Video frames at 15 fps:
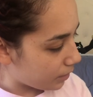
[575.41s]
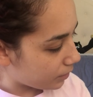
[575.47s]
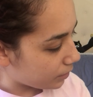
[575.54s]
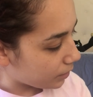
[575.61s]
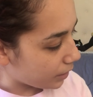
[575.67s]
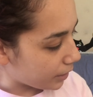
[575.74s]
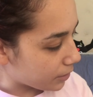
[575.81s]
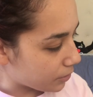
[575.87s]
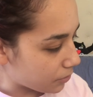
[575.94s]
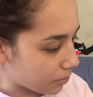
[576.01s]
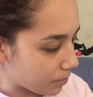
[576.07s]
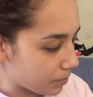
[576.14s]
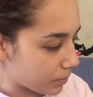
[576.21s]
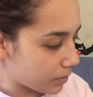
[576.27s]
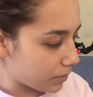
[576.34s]
The 8
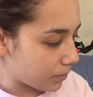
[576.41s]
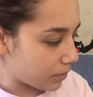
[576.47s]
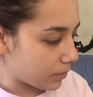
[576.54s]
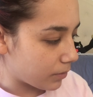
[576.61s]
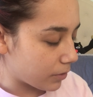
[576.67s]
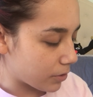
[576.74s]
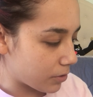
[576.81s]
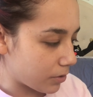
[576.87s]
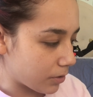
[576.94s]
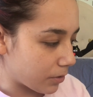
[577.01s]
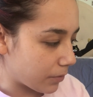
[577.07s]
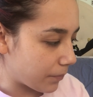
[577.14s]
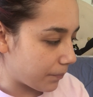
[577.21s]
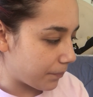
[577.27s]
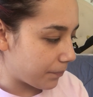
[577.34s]
strums with the verse
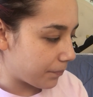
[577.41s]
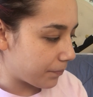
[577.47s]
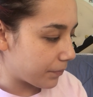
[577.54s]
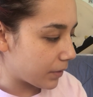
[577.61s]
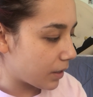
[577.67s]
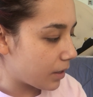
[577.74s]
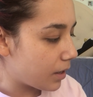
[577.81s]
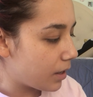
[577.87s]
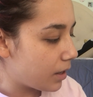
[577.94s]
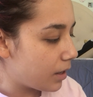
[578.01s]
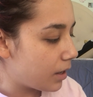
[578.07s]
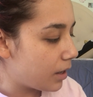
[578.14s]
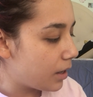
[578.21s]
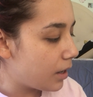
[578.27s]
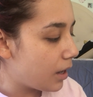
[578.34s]
2.
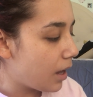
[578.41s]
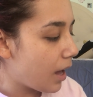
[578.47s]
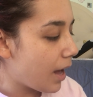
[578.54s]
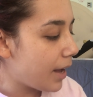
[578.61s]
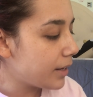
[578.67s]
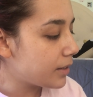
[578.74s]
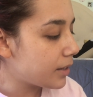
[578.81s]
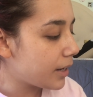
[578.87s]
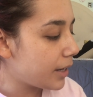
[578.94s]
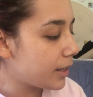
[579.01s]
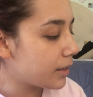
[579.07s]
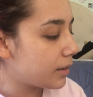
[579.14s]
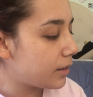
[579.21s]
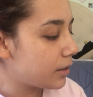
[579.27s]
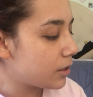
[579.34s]
I
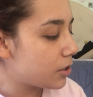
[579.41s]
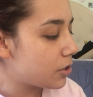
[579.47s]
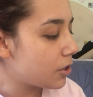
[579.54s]
take the